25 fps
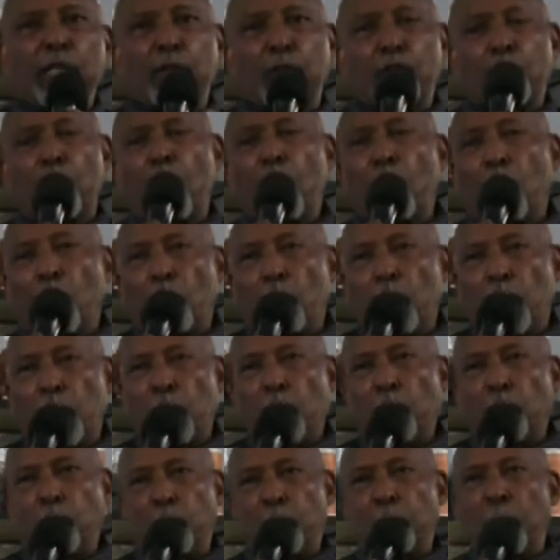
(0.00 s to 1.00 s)
wrong with
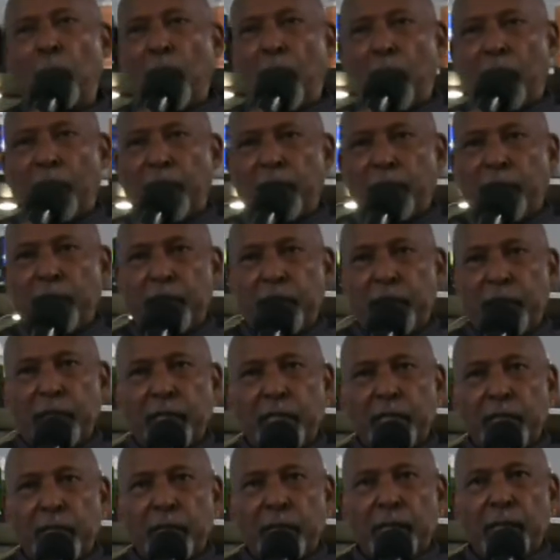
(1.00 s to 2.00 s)
those minds?
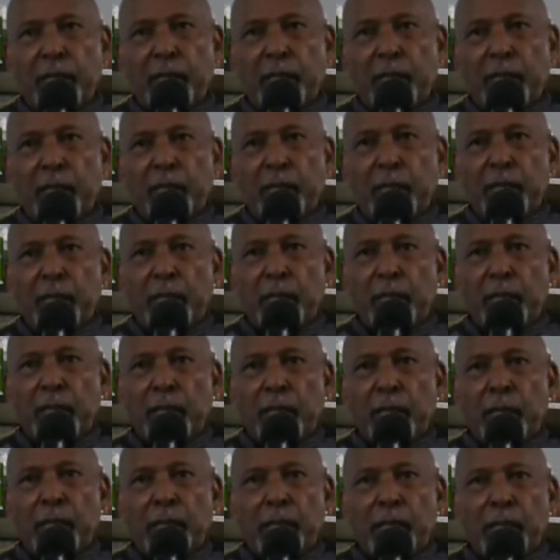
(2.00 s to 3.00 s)

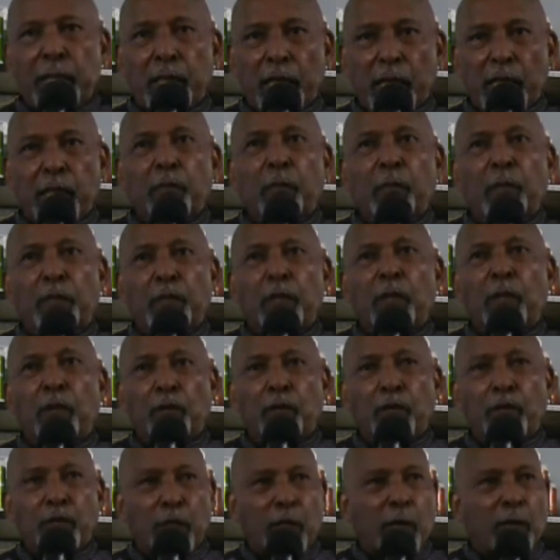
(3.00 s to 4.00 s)
And that's where you go to
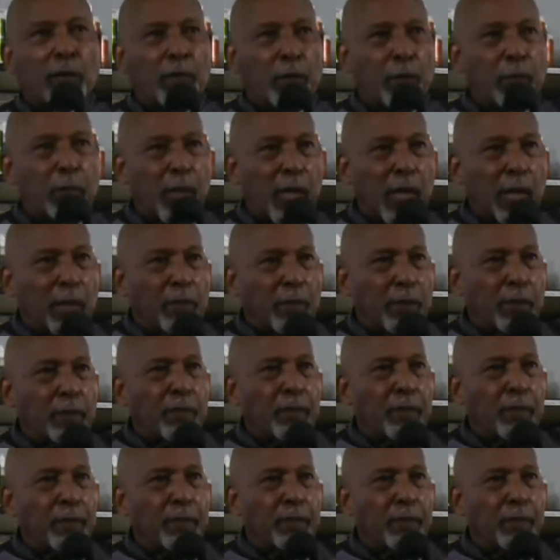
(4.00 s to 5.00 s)
solve the problem.
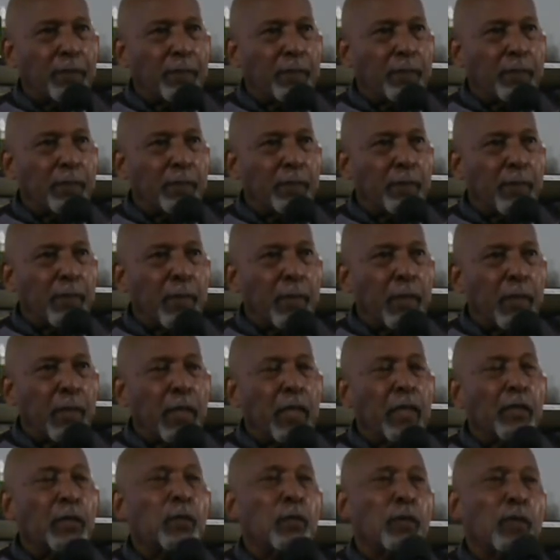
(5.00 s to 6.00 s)

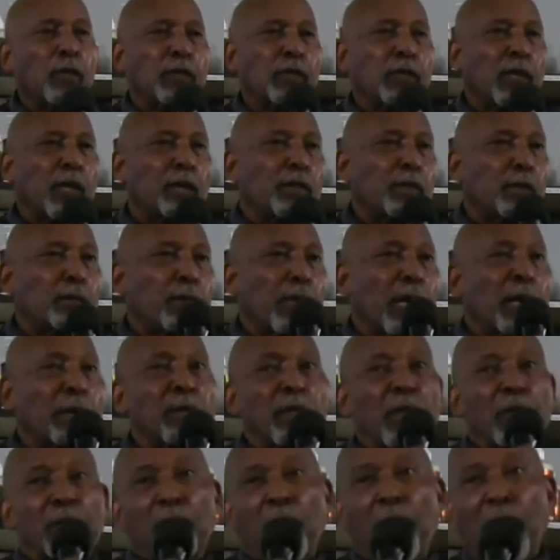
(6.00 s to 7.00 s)
You want to solve the problem
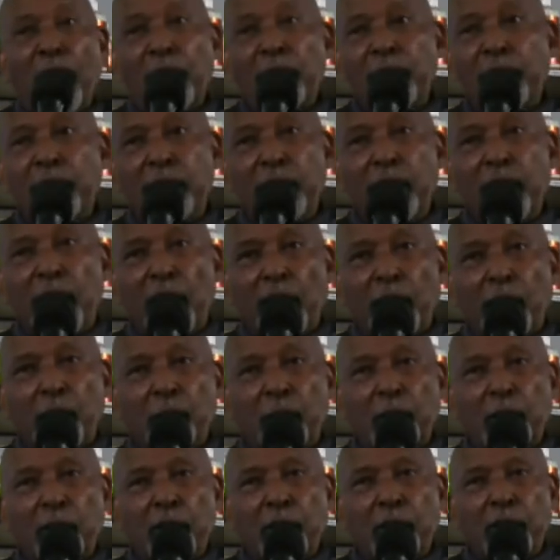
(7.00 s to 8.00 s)
of violence in our
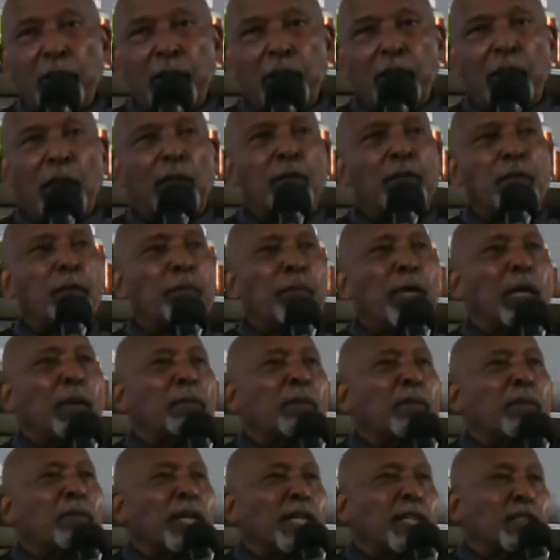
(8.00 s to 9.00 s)
community? Solve the problem
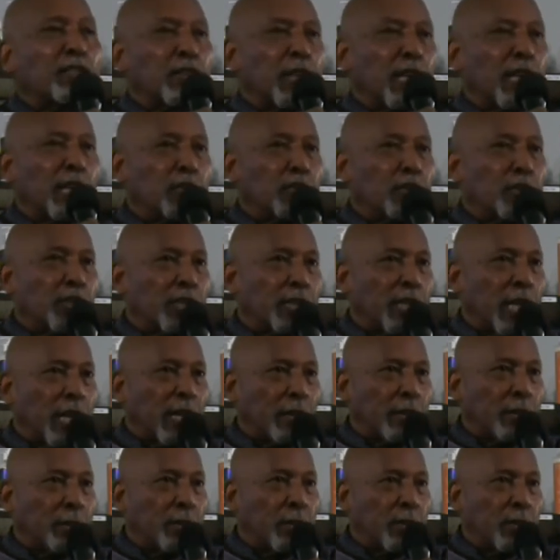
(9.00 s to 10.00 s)
of education in our
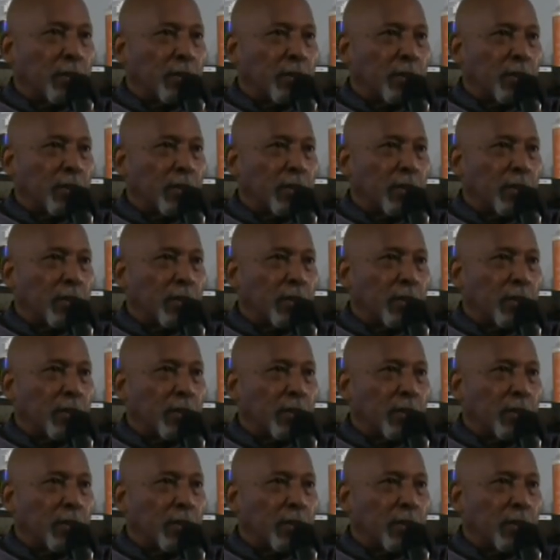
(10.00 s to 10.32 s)
community.